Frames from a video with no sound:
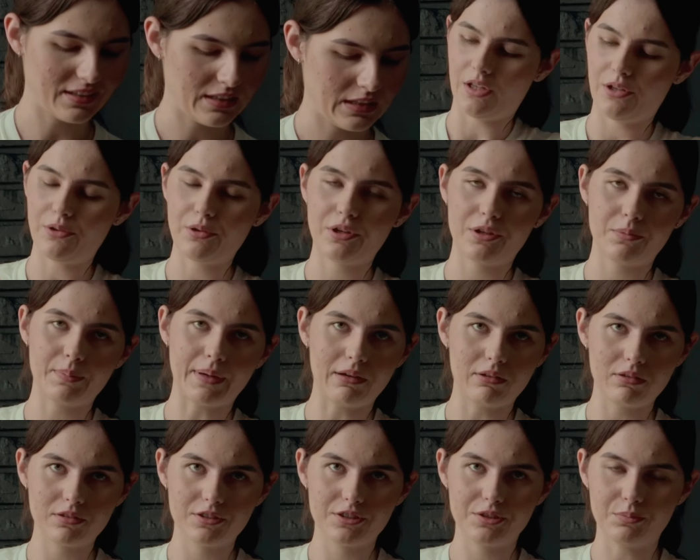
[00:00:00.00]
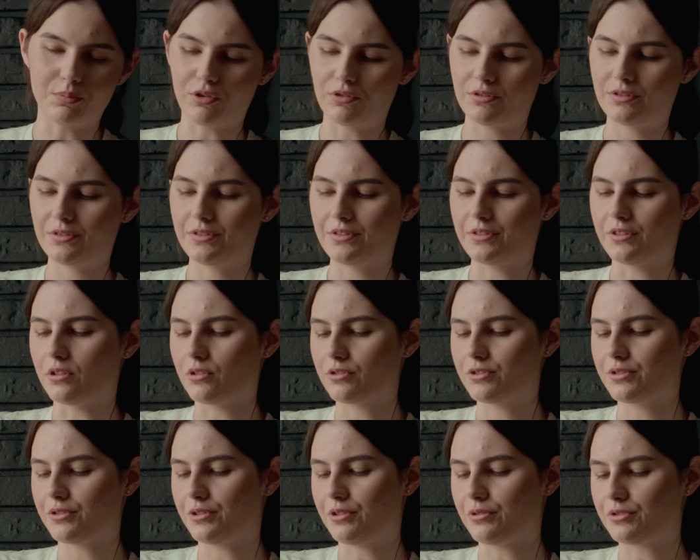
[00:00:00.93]
You can power the monitor
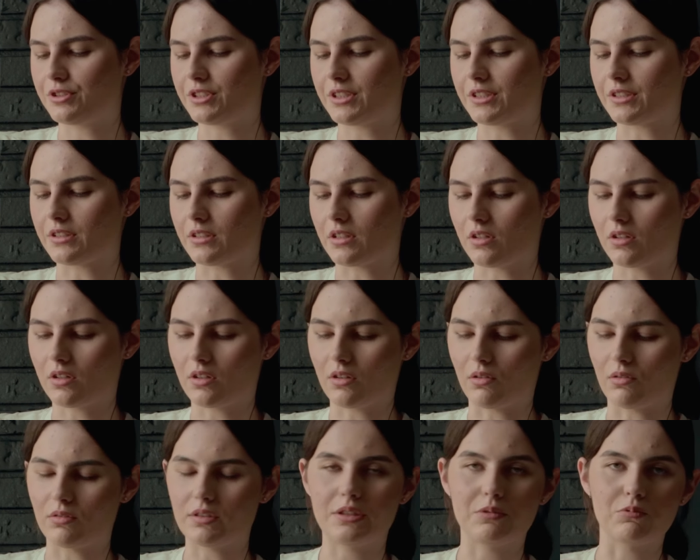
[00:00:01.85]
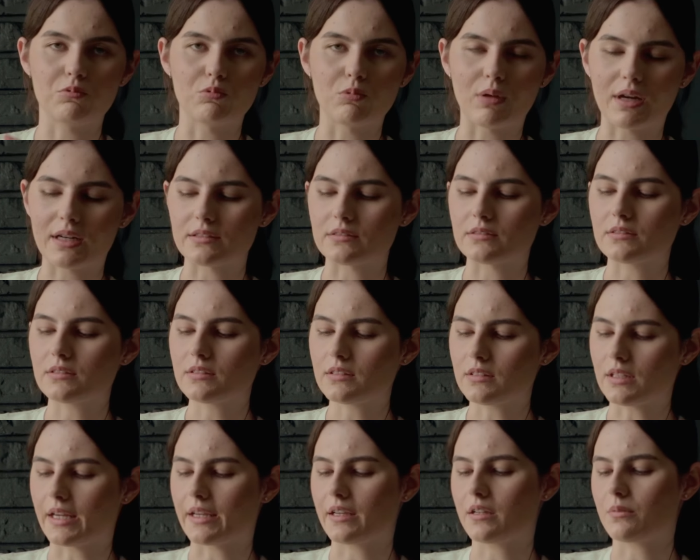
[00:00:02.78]
also using only one,
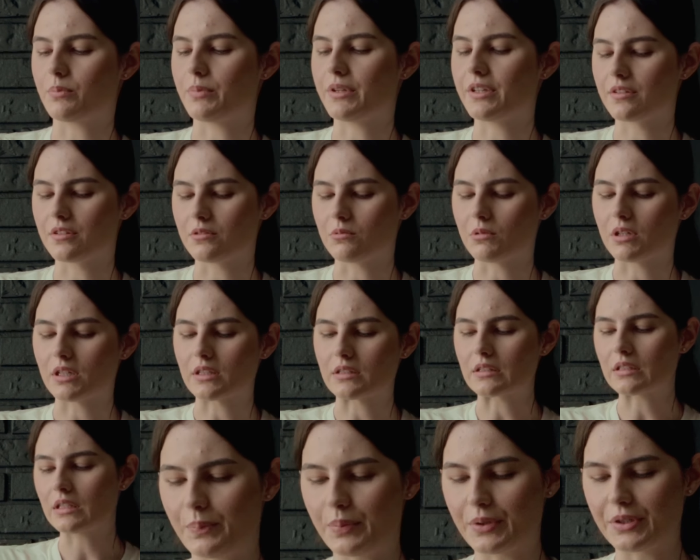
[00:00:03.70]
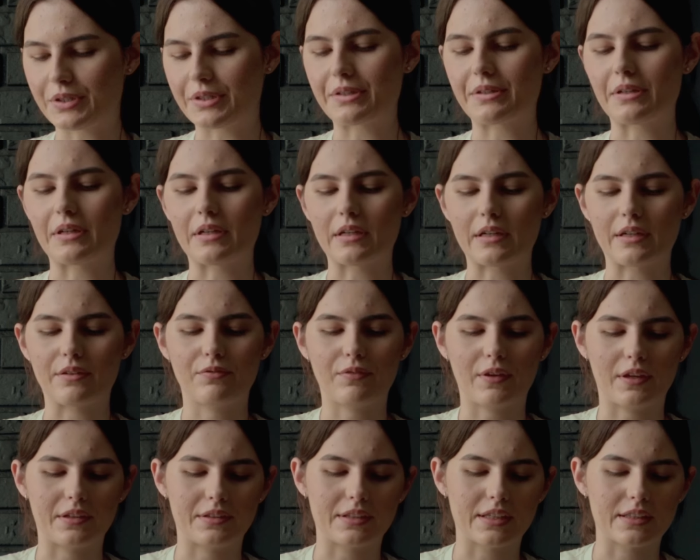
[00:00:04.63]
bigger one, but I
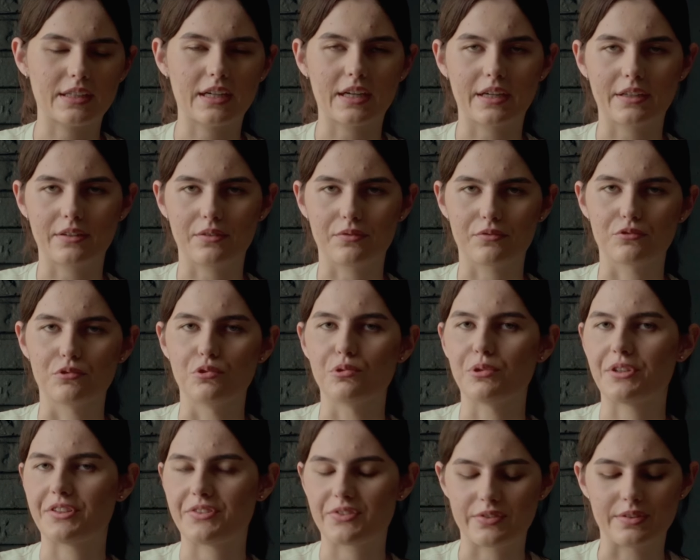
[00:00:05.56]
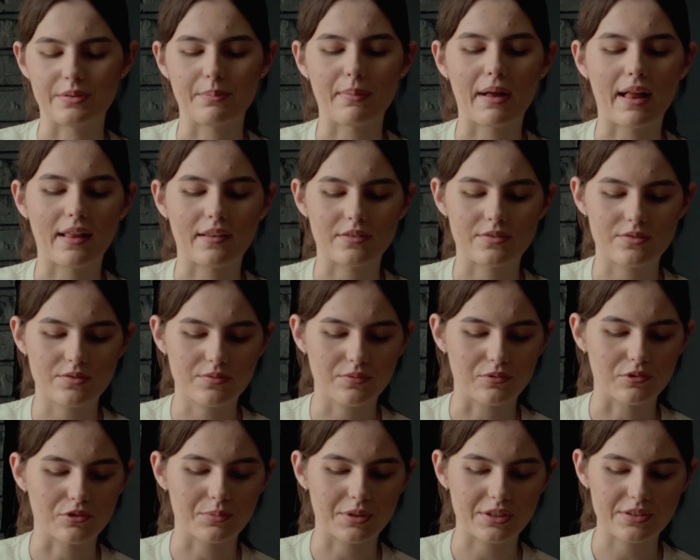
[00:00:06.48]
think that kind of ruins the balance
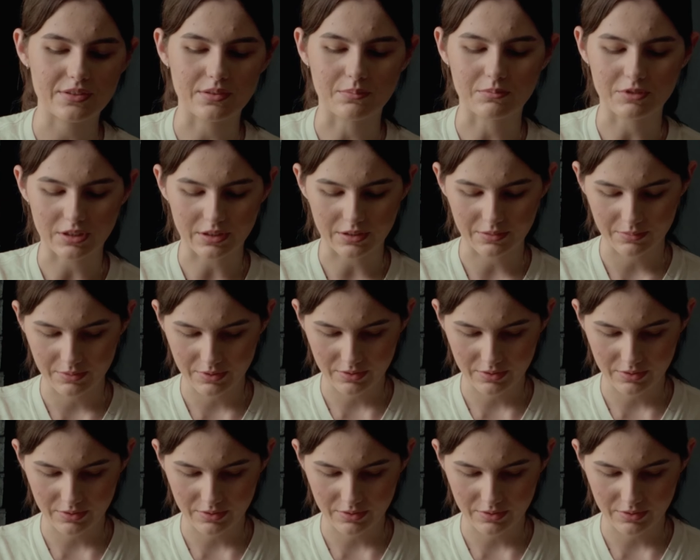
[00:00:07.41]
for me sometimes.